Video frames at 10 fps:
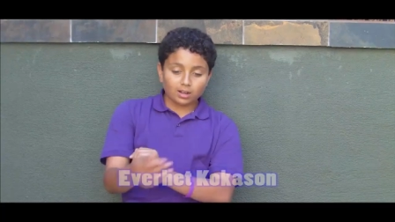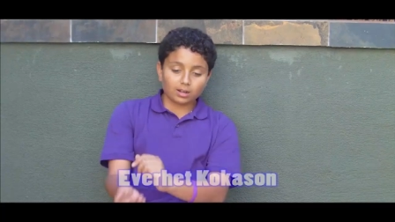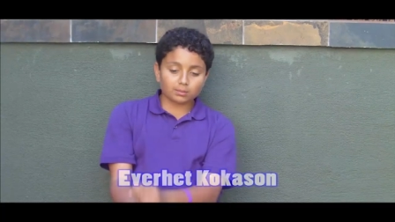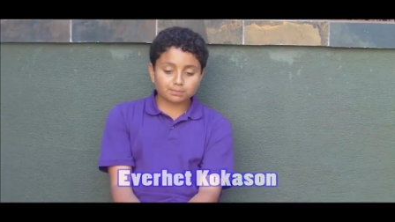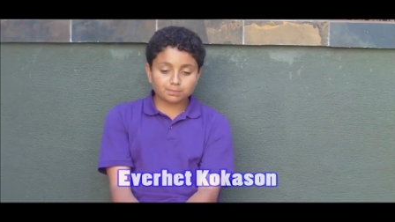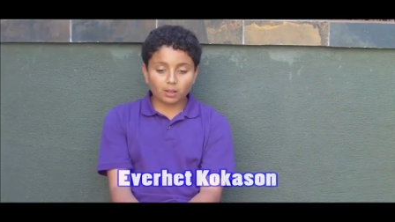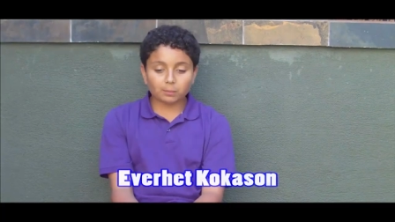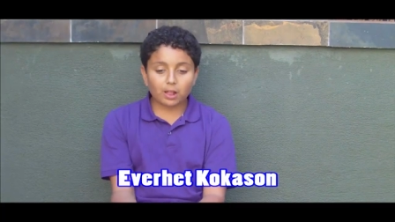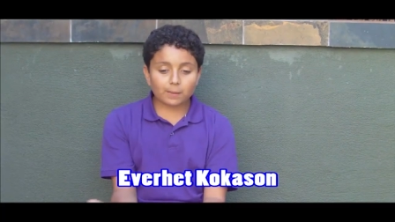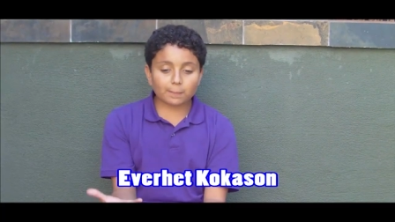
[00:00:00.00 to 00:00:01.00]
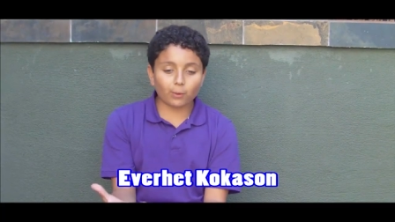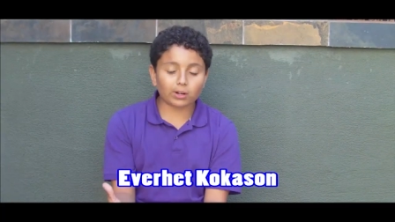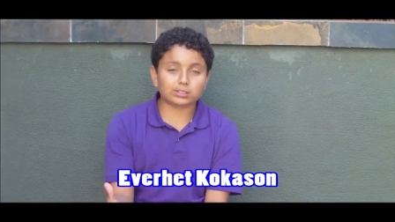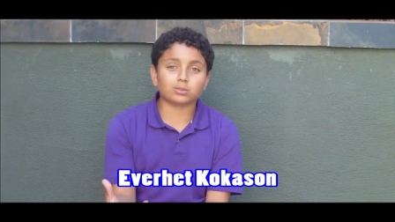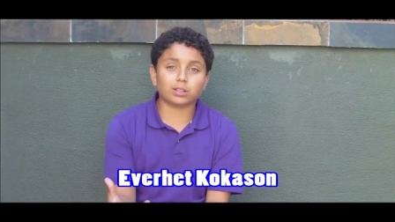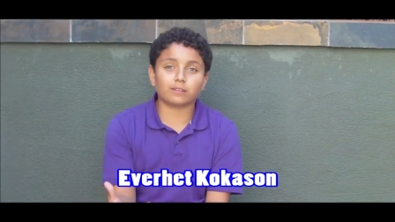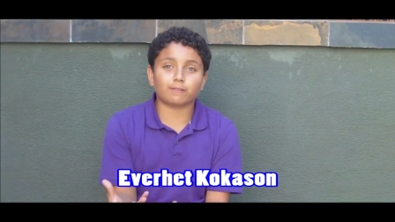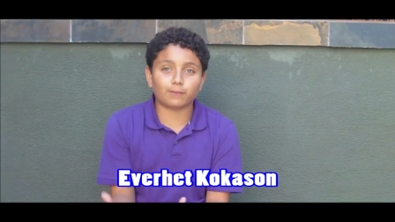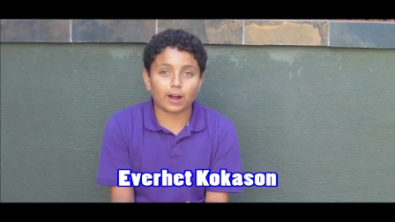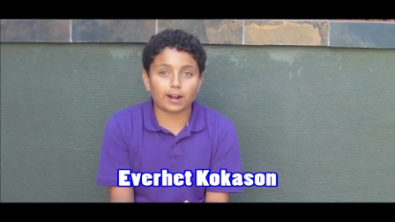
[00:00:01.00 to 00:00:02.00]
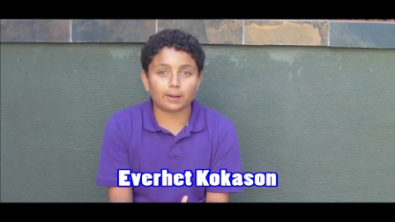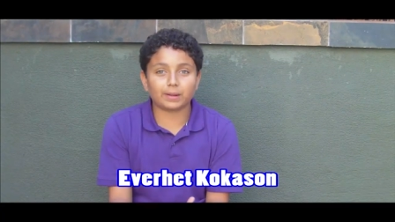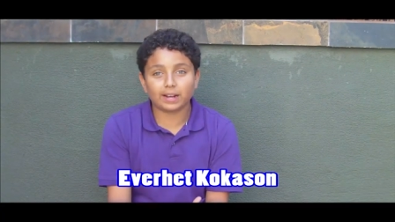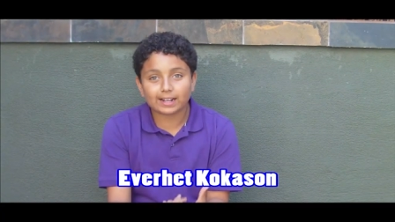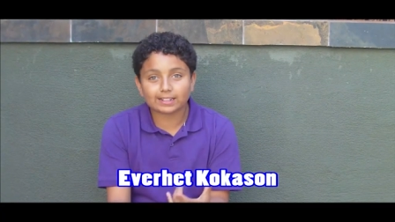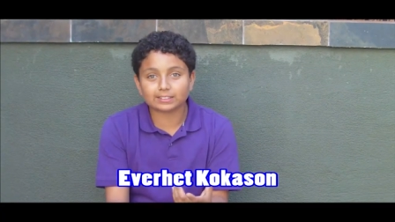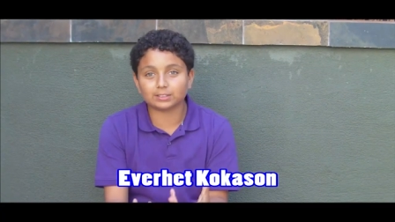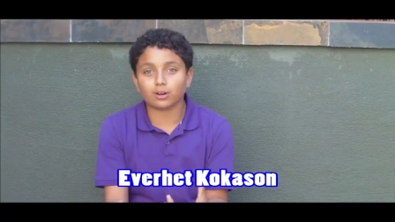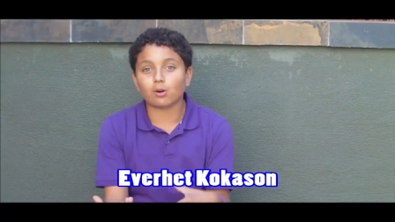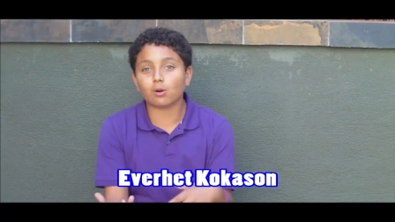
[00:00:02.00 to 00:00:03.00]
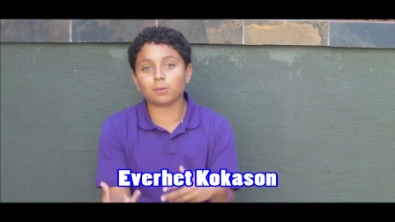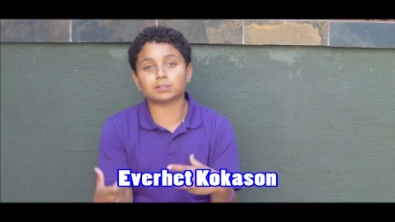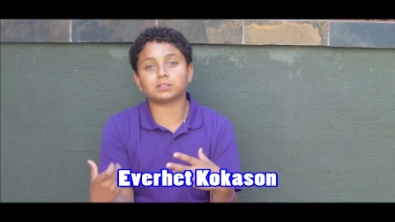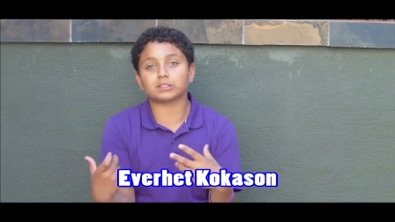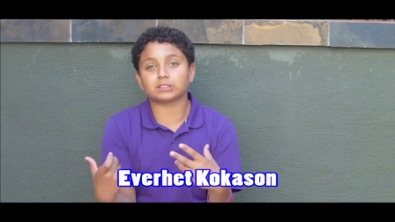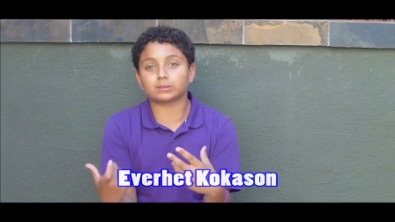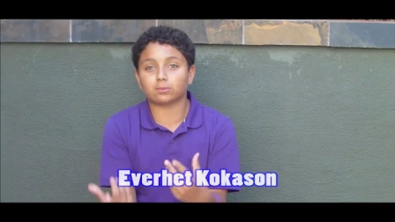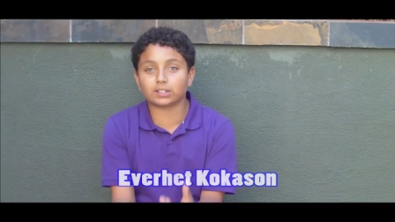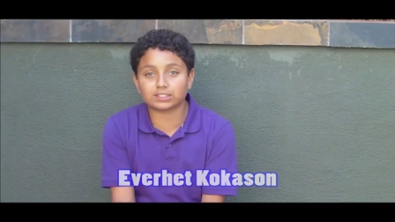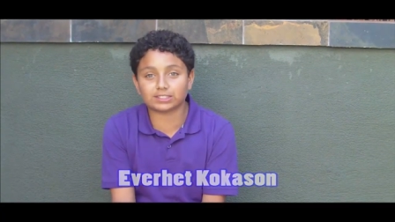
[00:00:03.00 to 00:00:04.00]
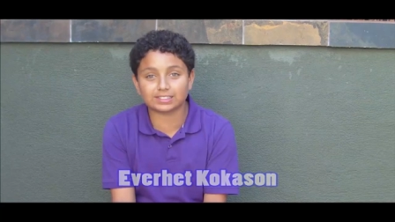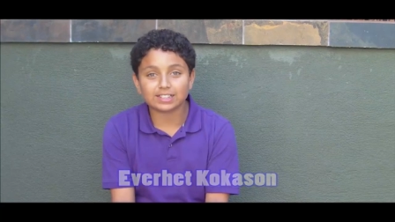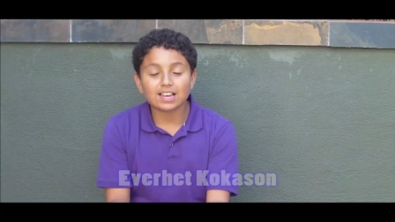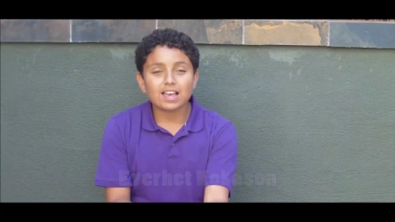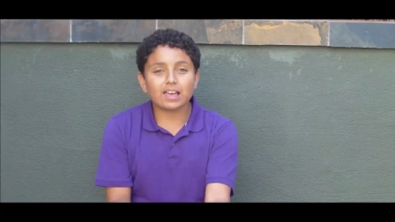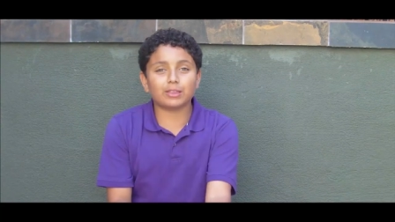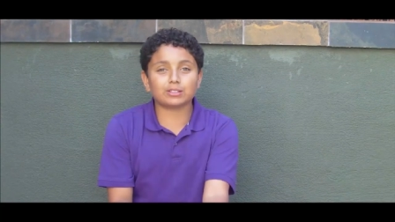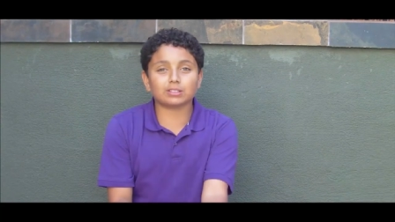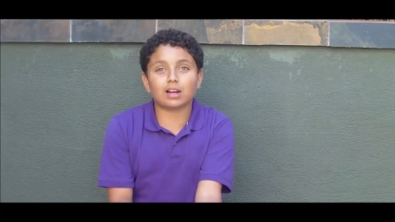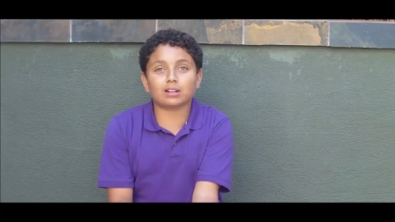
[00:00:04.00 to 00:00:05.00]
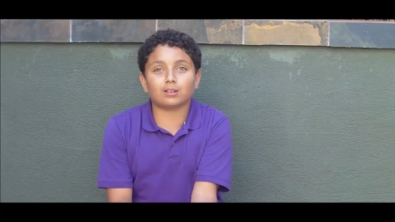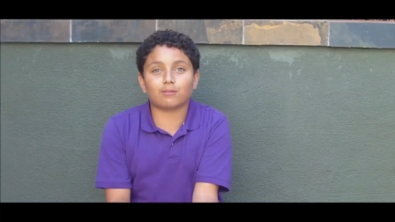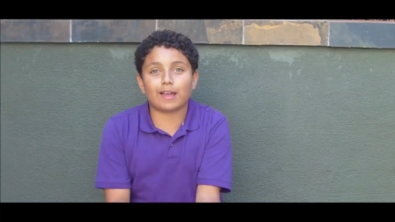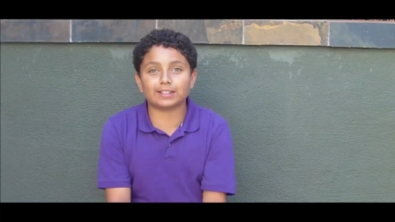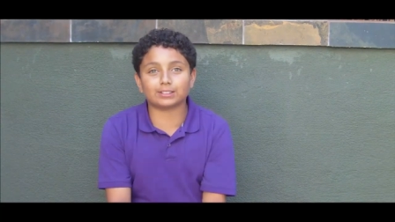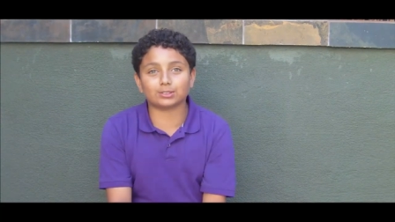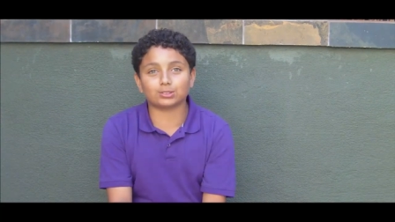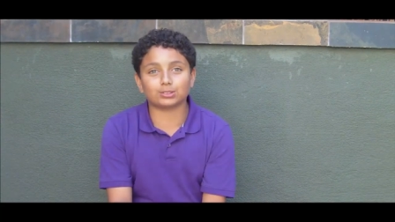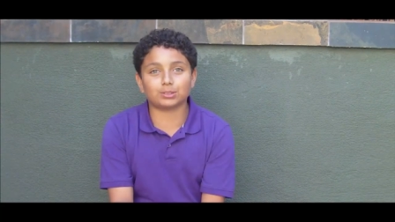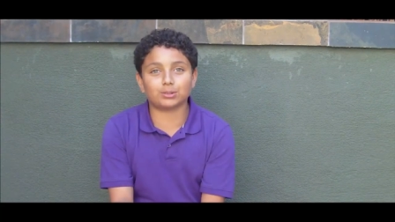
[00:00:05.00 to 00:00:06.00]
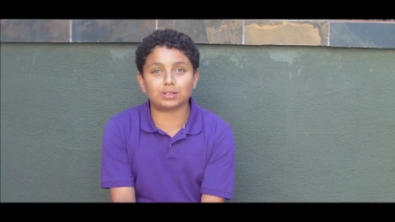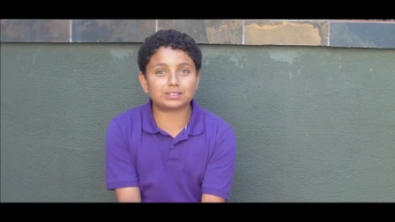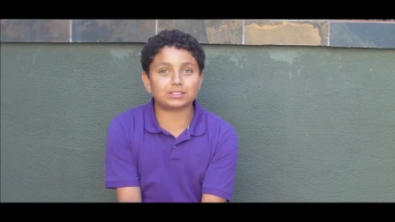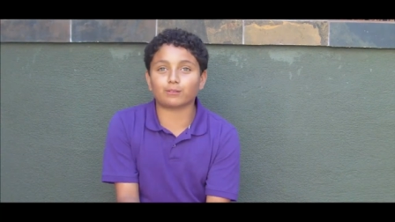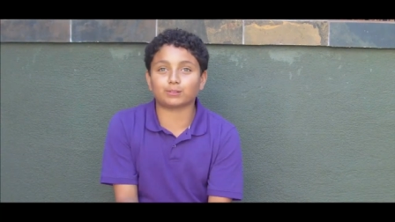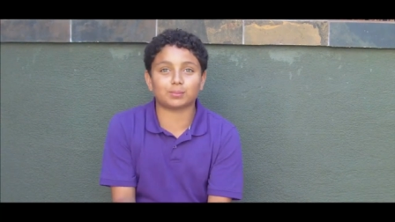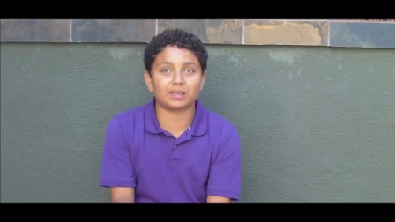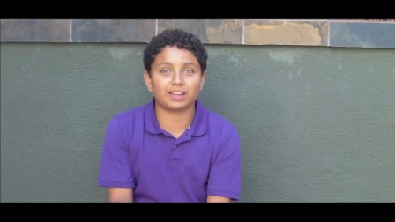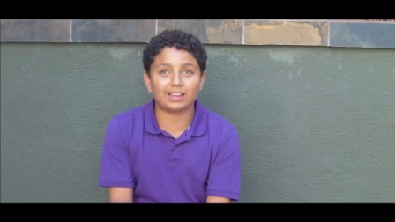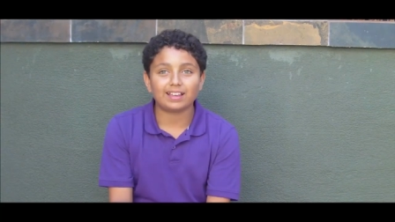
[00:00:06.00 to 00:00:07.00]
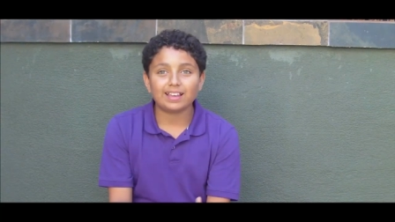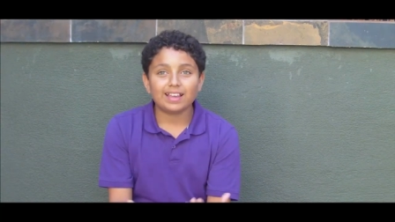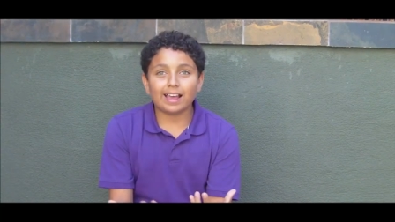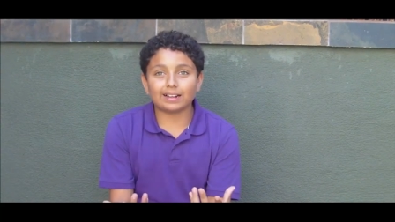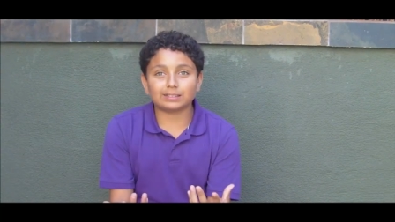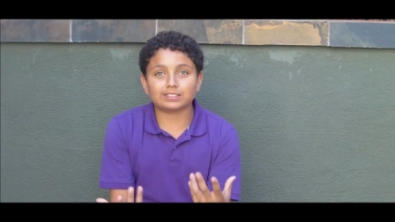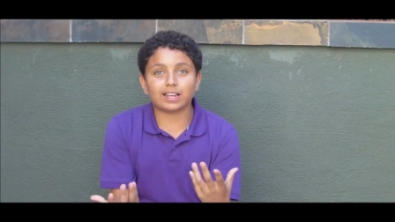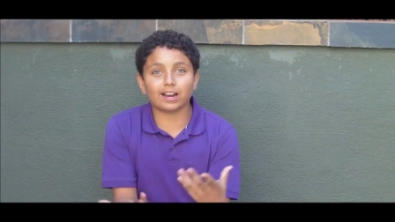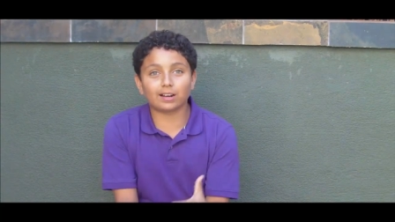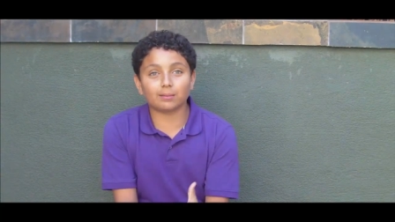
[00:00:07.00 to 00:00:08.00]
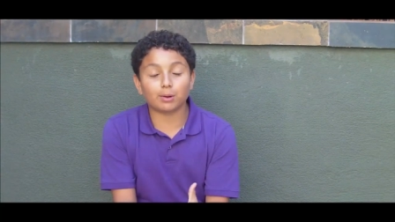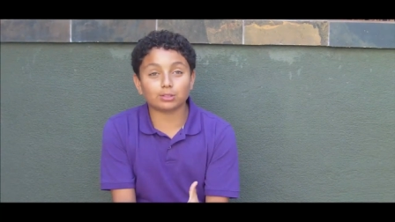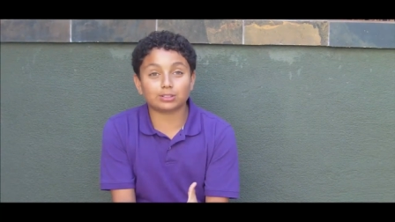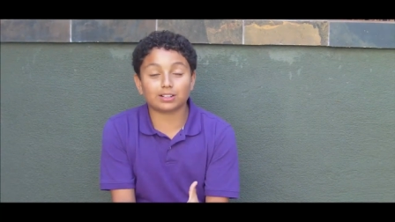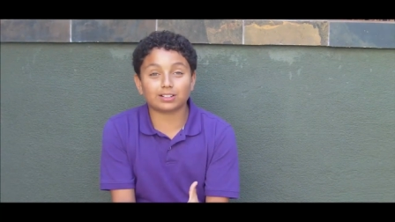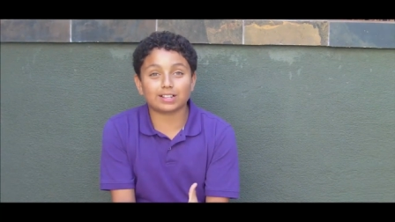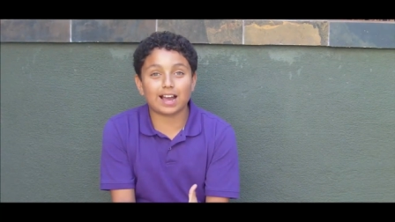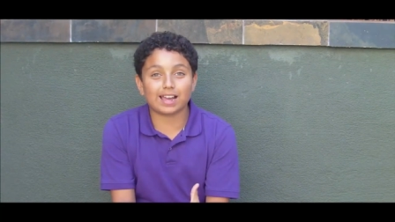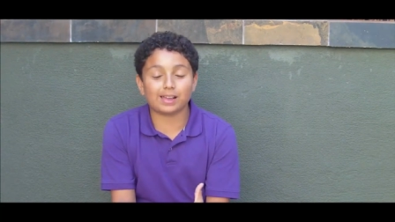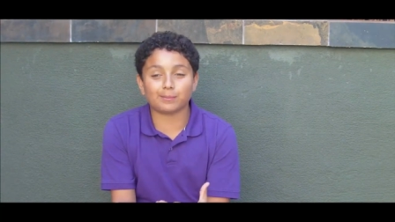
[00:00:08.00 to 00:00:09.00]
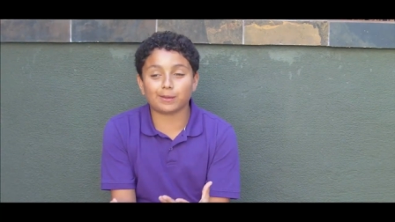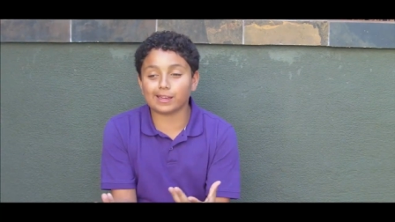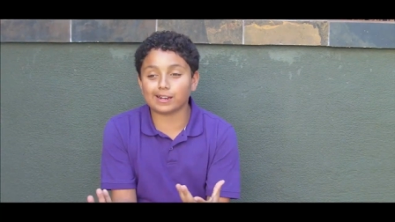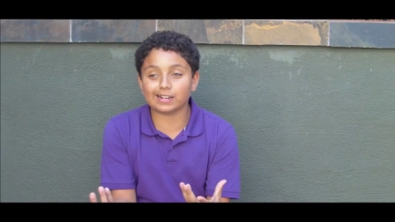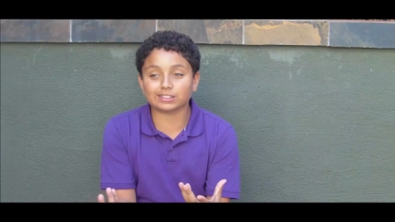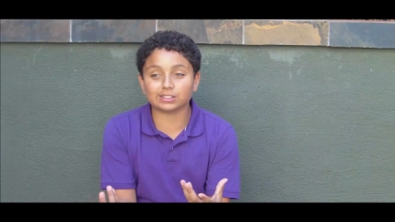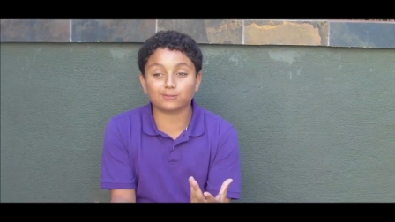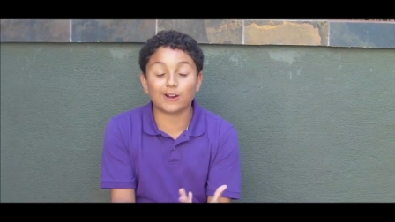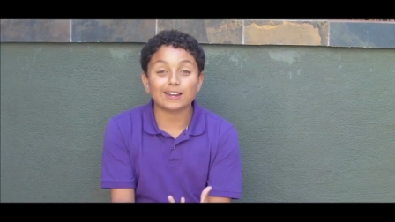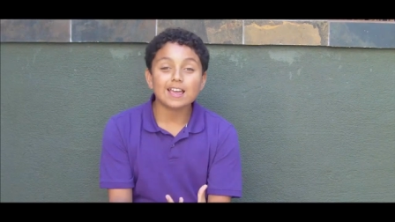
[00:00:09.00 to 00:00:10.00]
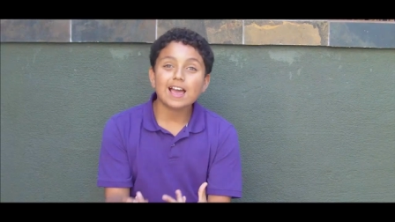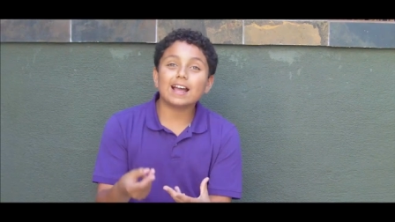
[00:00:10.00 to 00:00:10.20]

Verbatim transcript: Um, playing boards is really fun. I mean, I get to do a whole bunch of expressions, and there's a lot of angel doing stuff to me, and I'm scared most of the time, and it's just fun.